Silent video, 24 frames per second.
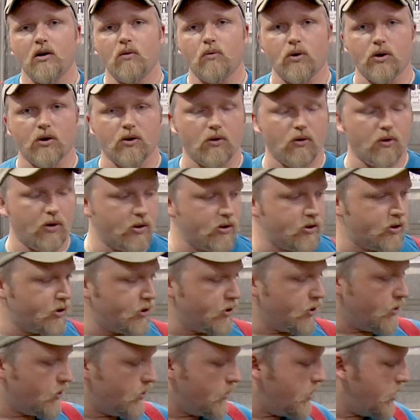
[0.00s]
we are going
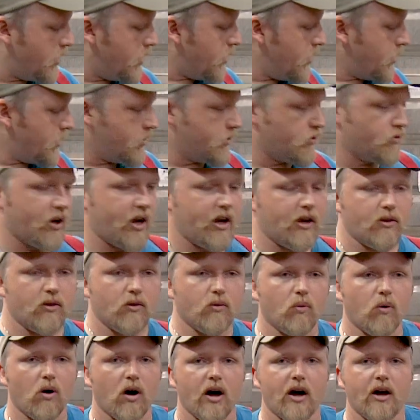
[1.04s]
to drain
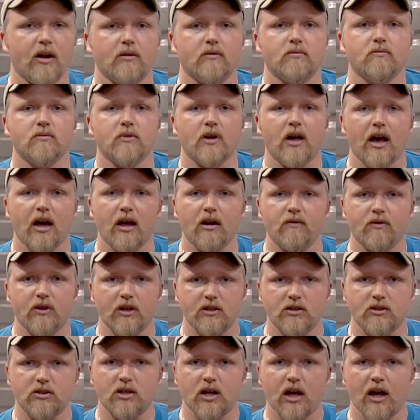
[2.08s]
the wine out of
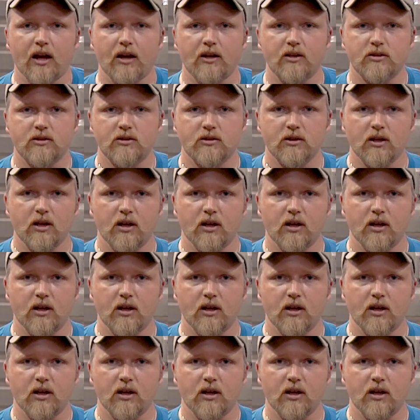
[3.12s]
these tanks,